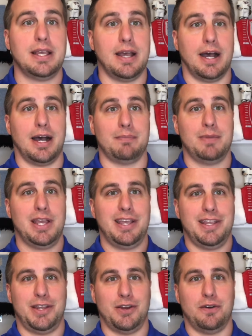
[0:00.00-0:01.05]
Um,
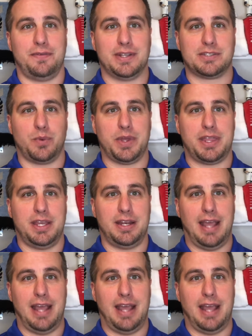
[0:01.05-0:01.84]
you know, if it's within